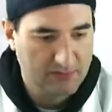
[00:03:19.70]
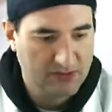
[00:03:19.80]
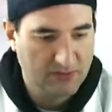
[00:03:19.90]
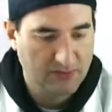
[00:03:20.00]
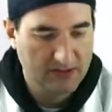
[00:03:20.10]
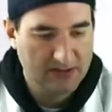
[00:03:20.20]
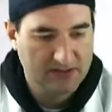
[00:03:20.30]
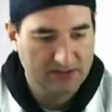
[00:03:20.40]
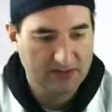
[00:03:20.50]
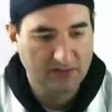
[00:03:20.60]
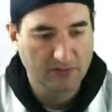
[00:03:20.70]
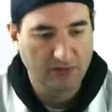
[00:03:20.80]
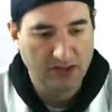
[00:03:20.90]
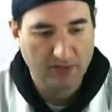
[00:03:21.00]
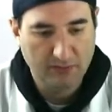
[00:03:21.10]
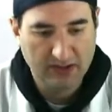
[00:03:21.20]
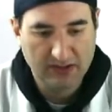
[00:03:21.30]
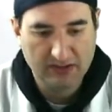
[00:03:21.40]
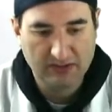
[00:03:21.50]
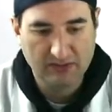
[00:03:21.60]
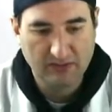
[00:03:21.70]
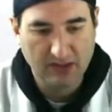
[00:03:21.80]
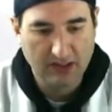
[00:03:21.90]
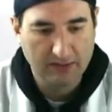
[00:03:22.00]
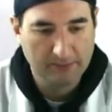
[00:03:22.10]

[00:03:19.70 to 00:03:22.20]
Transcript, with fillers: Between these two, how am I going to do that?